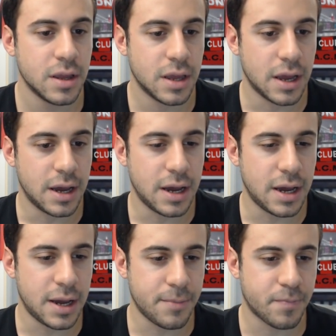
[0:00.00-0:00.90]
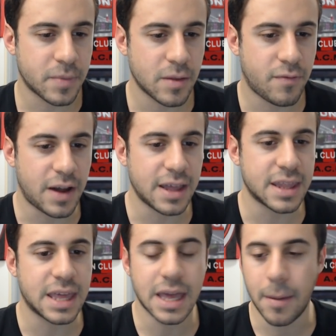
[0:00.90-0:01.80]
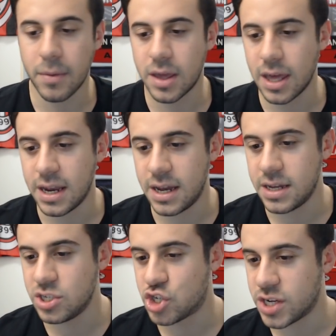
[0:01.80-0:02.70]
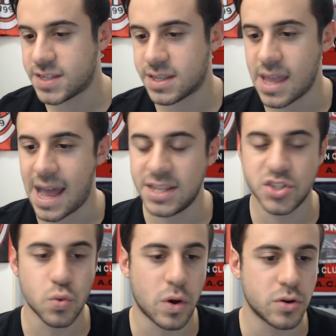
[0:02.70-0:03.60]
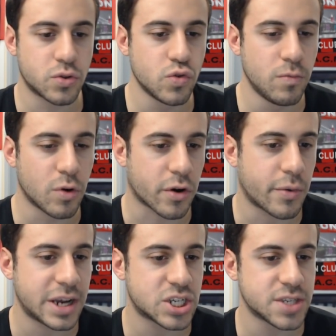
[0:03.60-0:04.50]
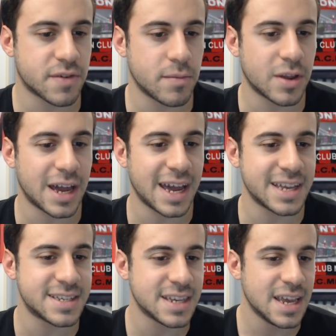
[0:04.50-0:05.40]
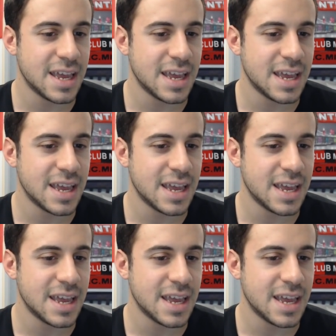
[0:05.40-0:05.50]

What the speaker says: Finally, I'm gonna just answer 1 or 2 more questions from you guys.